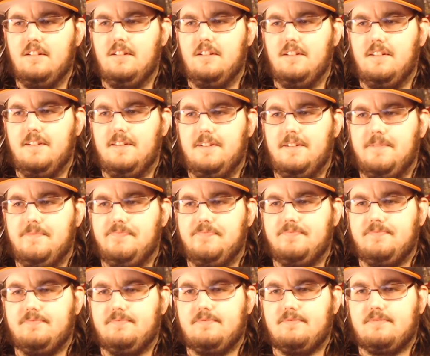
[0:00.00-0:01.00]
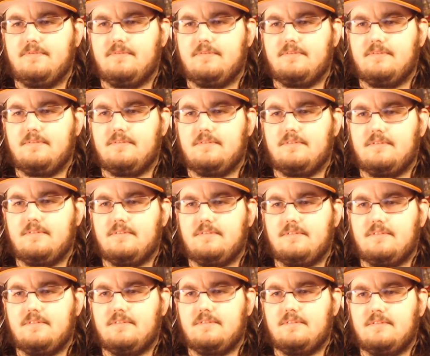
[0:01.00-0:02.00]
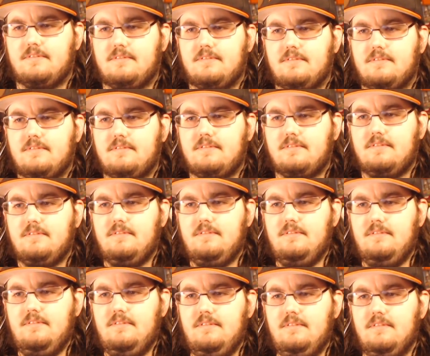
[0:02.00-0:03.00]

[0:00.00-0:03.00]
(silence)